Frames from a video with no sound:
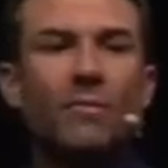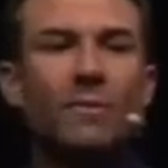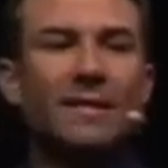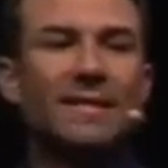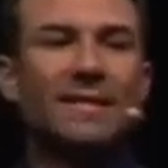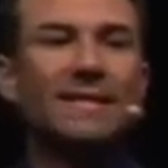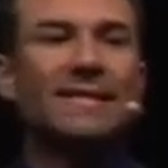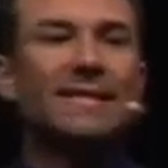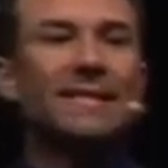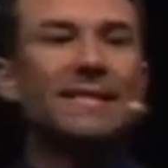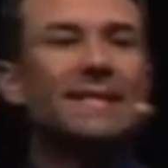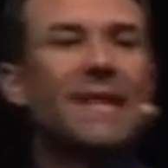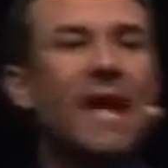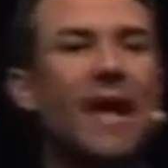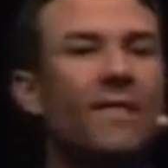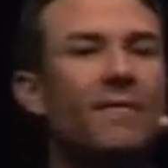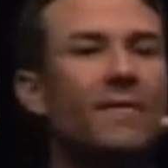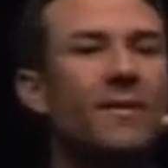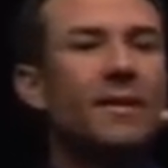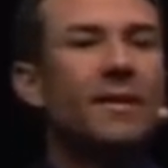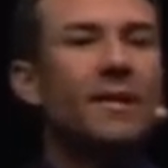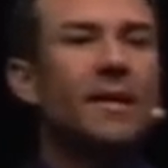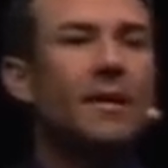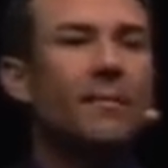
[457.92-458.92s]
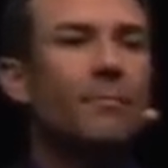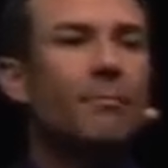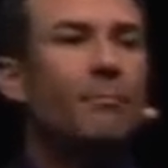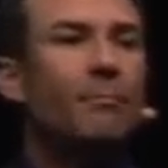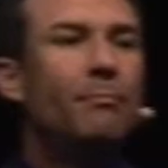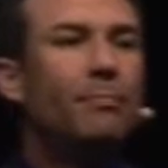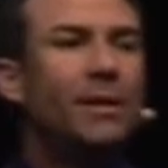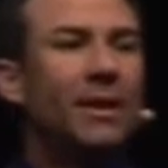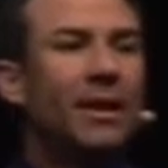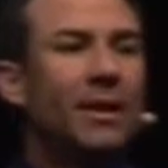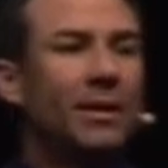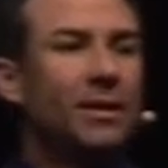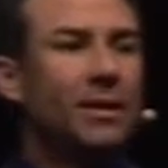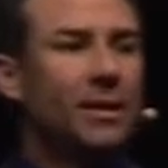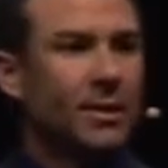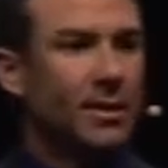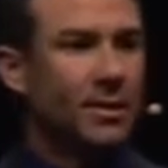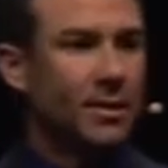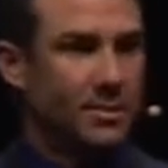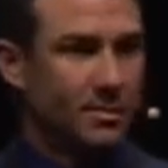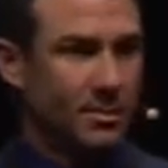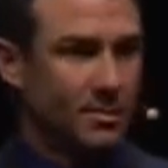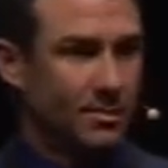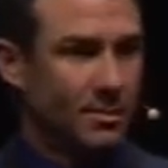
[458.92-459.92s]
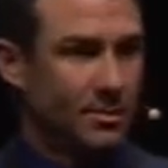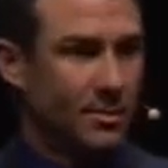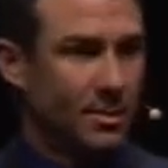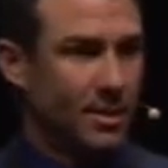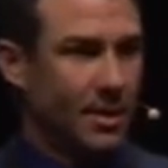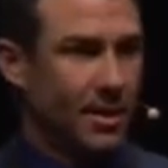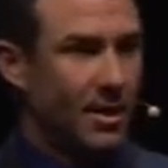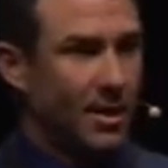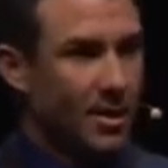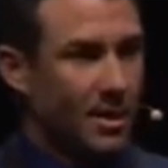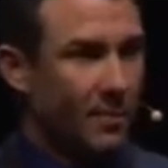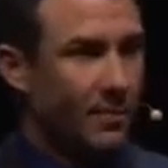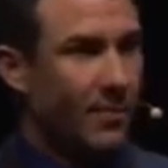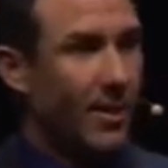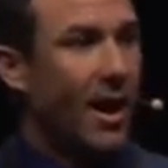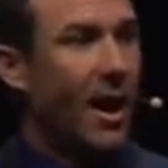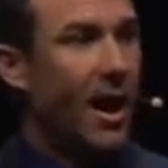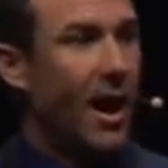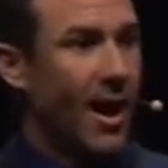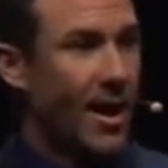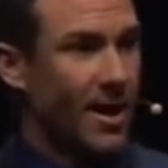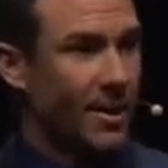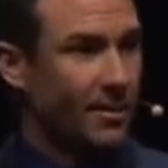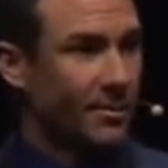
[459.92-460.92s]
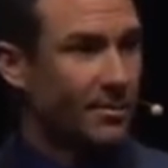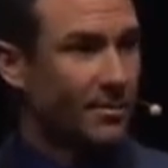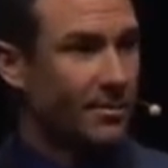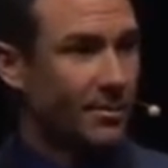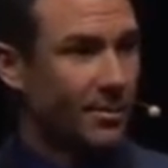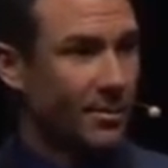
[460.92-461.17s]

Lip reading: would be 70 billion in the pie.